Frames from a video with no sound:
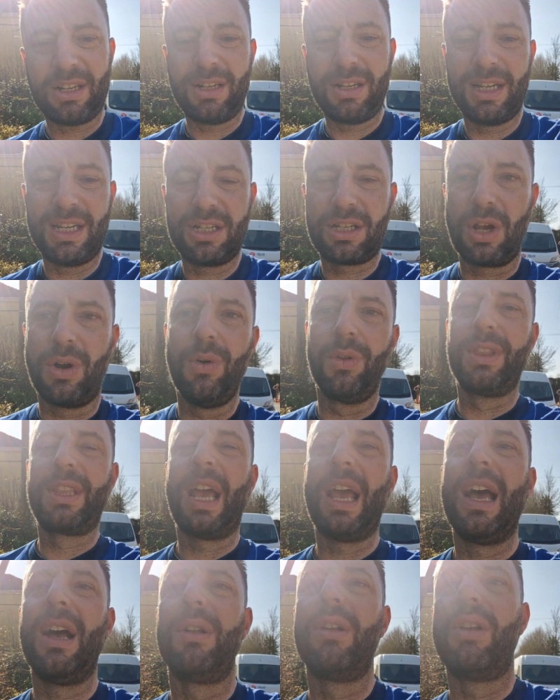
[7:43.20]
and he's gone
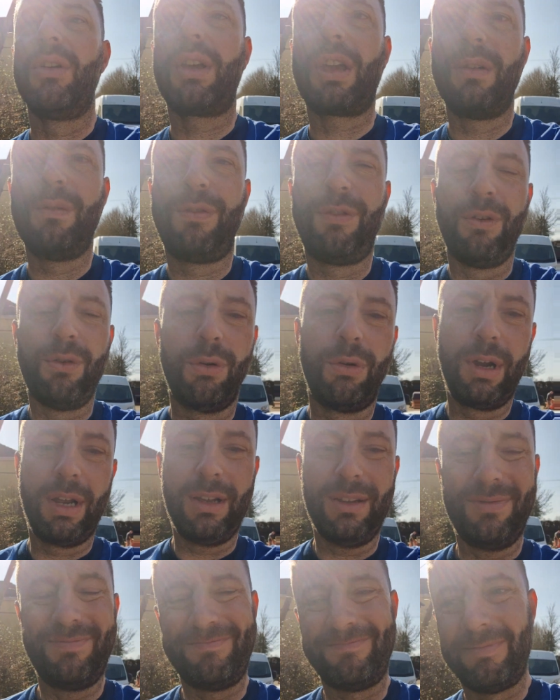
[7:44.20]
down looking for it?
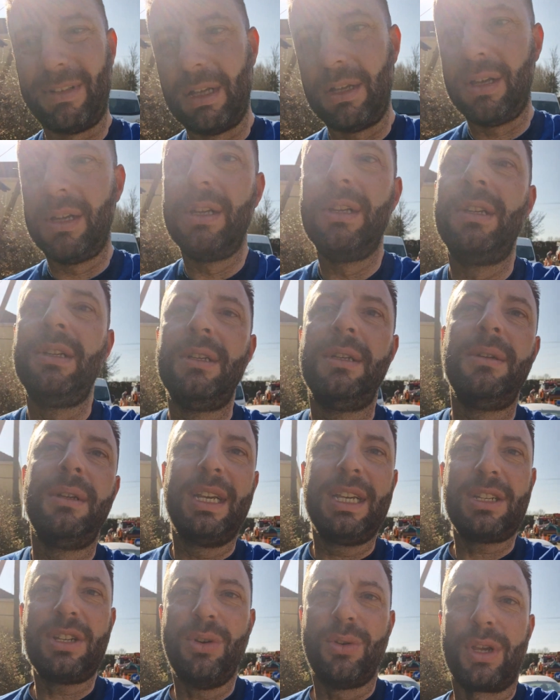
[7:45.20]

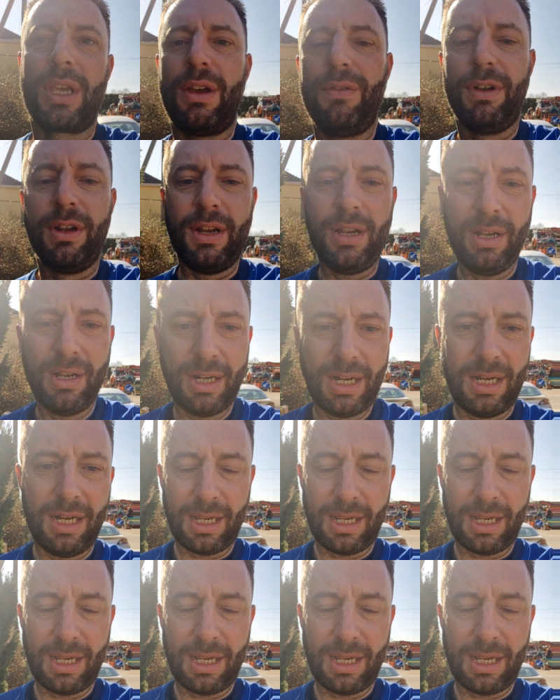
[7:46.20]
It's not given, and then it